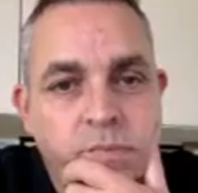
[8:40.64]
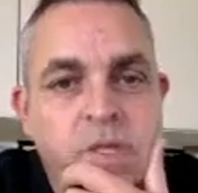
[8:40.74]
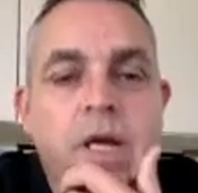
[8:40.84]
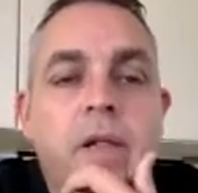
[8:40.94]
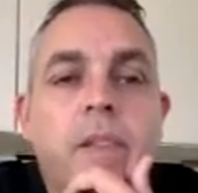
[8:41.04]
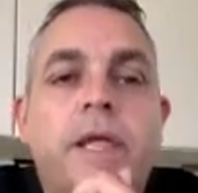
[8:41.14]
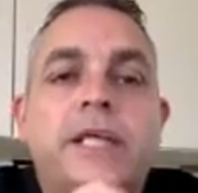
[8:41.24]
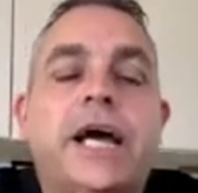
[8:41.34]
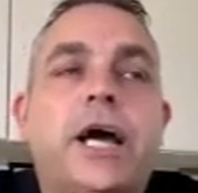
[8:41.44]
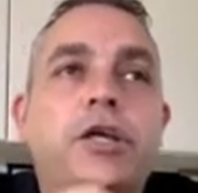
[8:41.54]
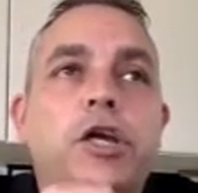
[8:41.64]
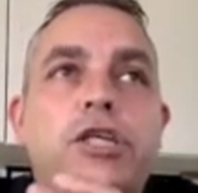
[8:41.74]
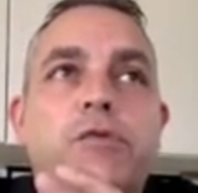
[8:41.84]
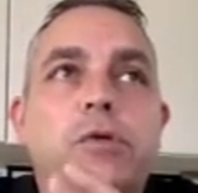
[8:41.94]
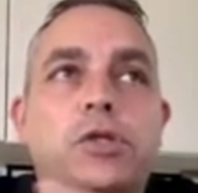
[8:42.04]
Is that a useful
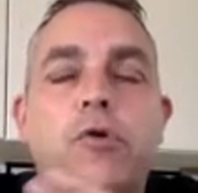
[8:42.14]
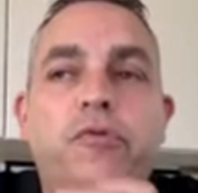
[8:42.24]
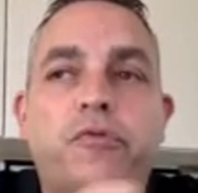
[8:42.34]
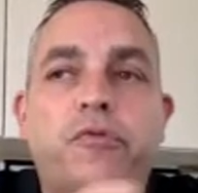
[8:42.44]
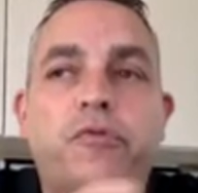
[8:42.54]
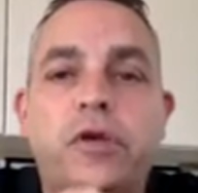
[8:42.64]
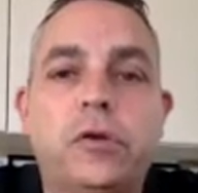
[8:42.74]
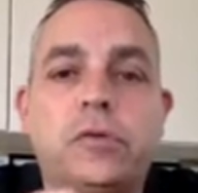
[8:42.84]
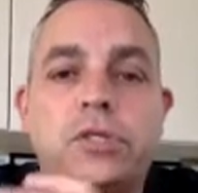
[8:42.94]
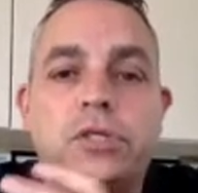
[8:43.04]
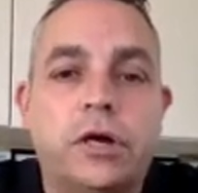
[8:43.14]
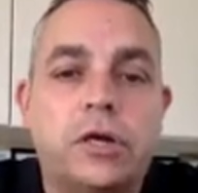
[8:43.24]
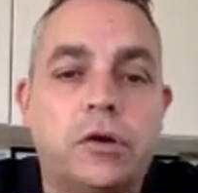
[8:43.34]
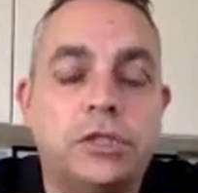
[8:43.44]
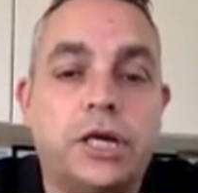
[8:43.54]
tool for you
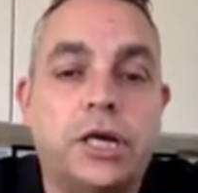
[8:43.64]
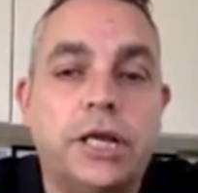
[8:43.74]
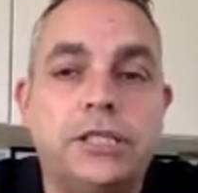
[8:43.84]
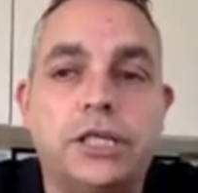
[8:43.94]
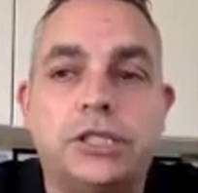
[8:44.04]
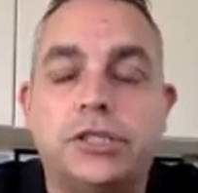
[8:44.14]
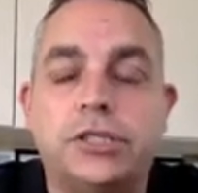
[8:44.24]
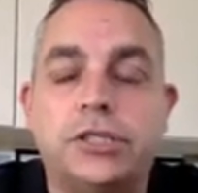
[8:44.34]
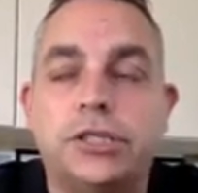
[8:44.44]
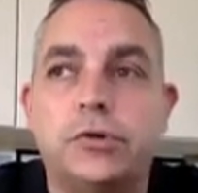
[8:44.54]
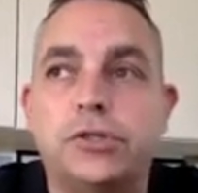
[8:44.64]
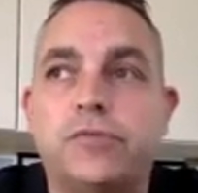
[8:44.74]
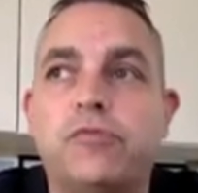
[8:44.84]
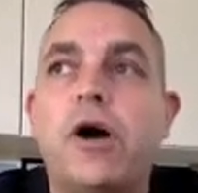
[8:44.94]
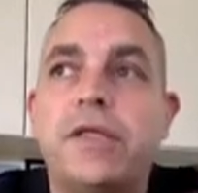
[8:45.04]
psychologically, just to sort of
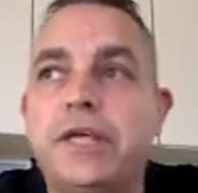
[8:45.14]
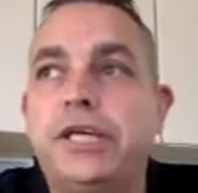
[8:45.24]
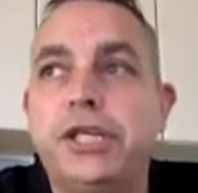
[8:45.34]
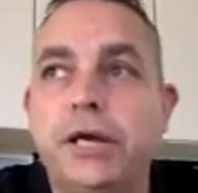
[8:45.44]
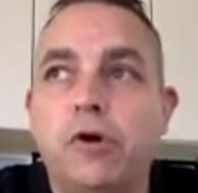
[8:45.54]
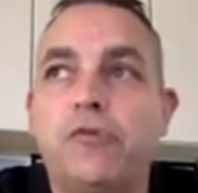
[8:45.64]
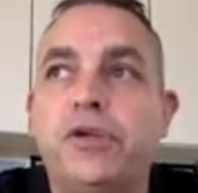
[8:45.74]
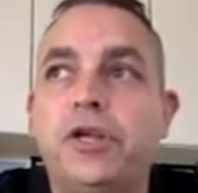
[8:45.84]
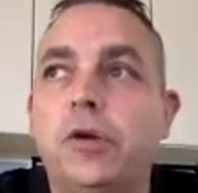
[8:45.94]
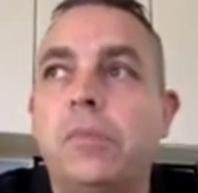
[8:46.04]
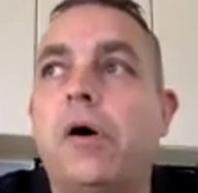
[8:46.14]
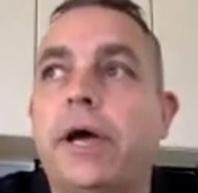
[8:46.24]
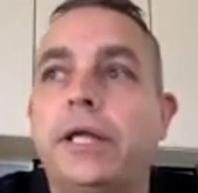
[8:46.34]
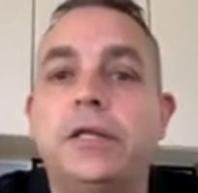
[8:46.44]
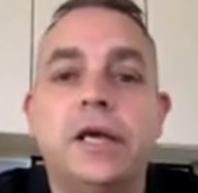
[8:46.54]
write this year off in your
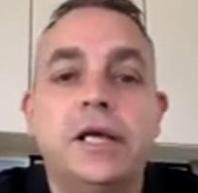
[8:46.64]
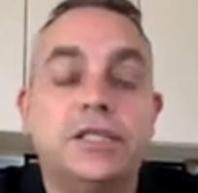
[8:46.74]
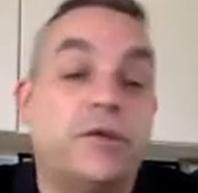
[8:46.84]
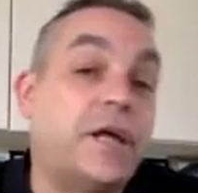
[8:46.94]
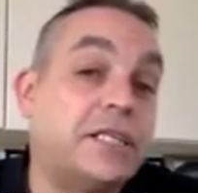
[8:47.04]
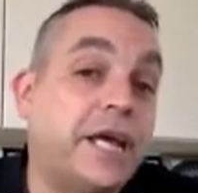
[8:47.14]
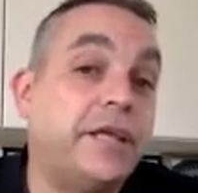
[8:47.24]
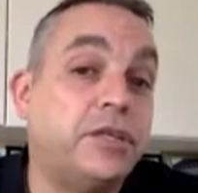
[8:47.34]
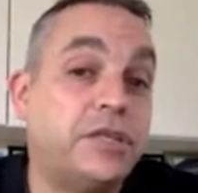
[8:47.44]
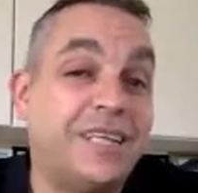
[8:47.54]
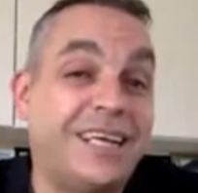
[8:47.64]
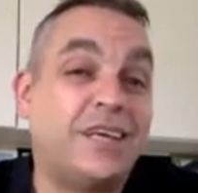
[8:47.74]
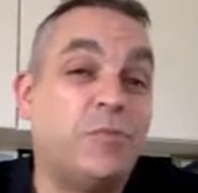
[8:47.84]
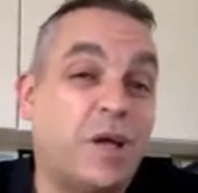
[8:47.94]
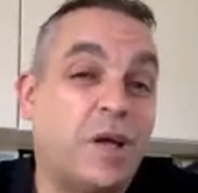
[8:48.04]
mind, so that
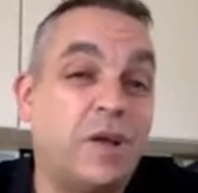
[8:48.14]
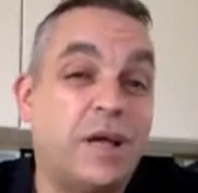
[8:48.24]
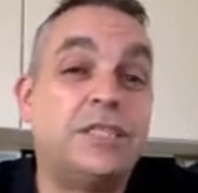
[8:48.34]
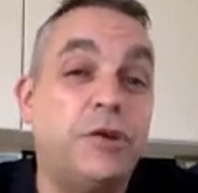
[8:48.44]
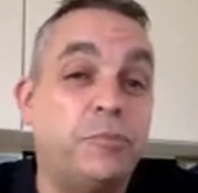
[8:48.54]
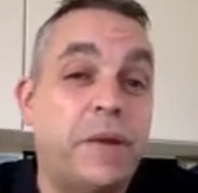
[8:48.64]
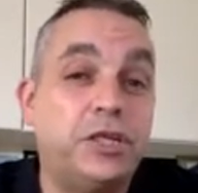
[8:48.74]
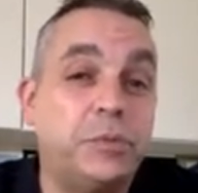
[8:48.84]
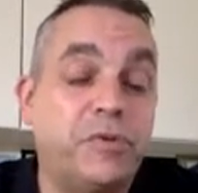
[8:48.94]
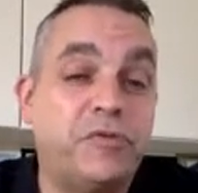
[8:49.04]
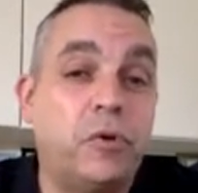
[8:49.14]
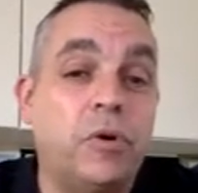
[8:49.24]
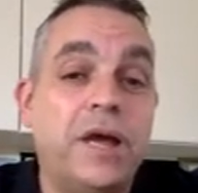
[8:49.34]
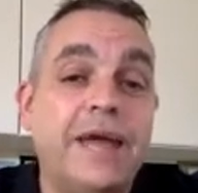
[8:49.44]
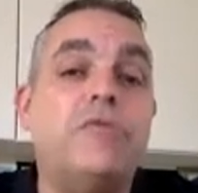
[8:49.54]
as you've mentioned before,
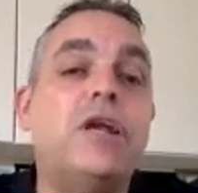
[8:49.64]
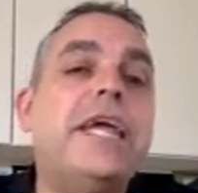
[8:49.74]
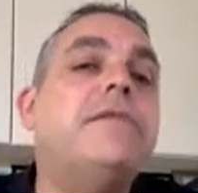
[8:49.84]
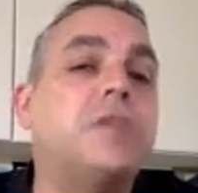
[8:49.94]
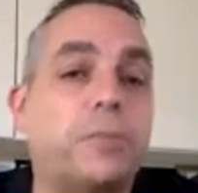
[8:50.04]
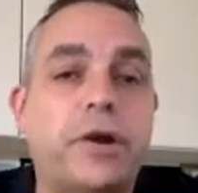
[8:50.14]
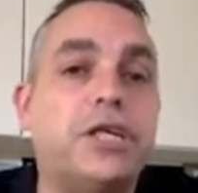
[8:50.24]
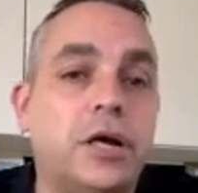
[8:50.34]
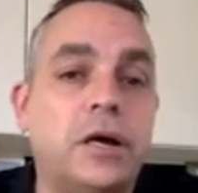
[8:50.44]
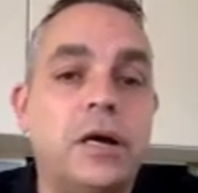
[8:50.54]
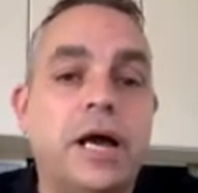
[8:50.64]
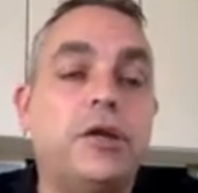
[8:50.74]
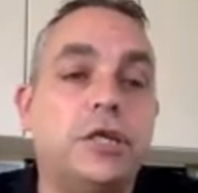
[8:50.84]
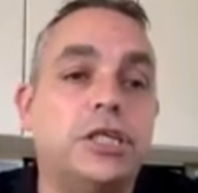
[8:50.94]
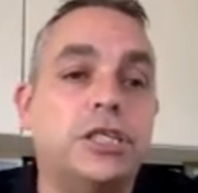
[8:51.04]
it relieves the pressure and you can just
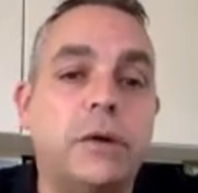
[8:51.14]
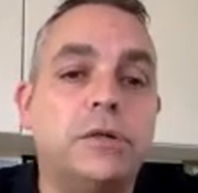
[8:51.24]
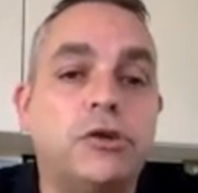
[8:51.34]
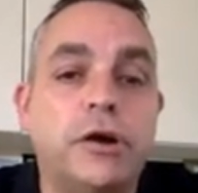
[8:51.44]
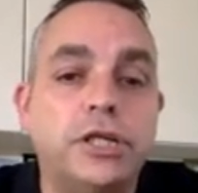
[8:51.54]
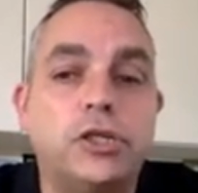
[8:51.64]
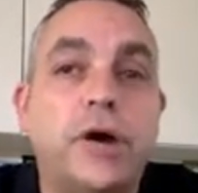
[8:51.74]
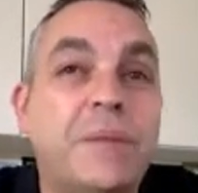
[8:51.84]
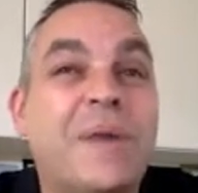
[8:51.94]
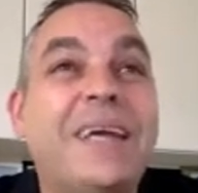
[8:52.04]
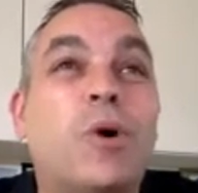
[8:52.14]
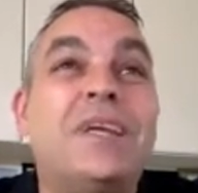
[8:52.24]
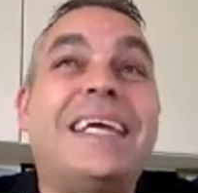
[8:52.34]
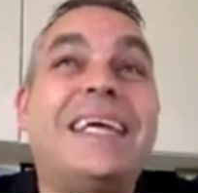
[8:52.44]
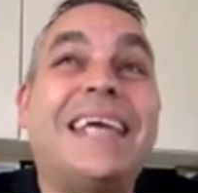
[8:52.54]
go and try and enjoy and make what you
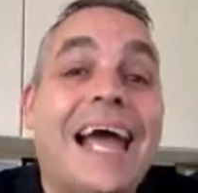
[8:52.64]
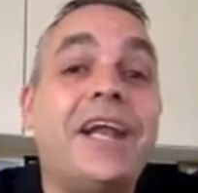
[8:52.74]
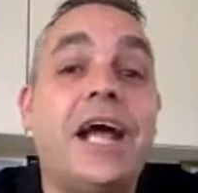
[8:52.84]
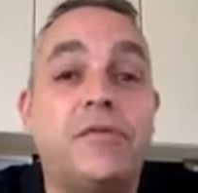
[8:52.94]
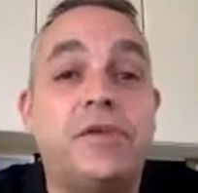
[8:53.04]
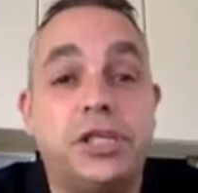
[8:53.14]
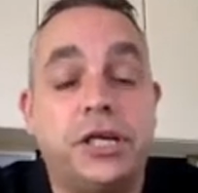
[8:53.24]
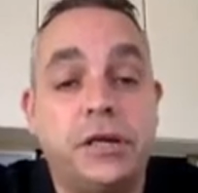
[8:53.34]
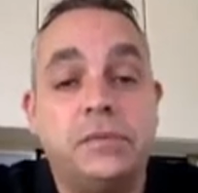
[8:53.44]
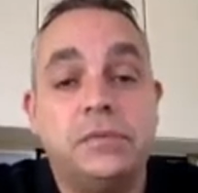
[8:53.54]
can out of this year?